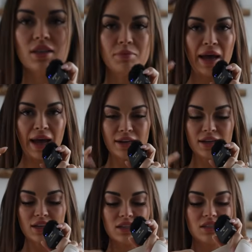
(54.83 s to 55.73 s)
the
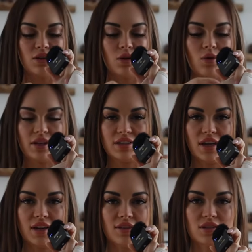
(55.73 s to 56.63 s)
padding is the whole
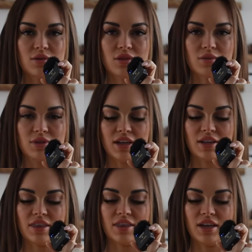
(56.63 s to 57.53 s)
inside of this. So it's almost like a
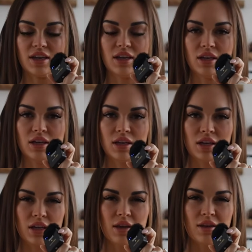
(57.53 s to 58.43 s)
thick
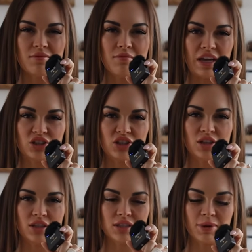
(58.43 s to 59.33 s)
mesh
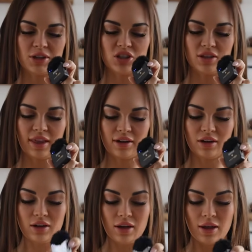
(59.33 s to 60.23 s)
spongy
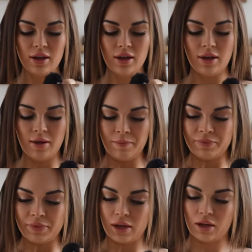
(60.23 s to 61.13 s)
layer.
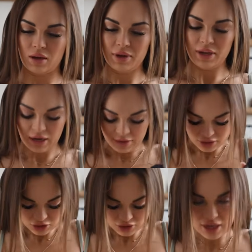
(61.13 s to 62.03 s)
And then
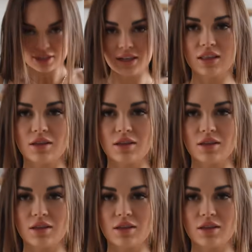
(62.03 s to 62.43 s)
it just has like the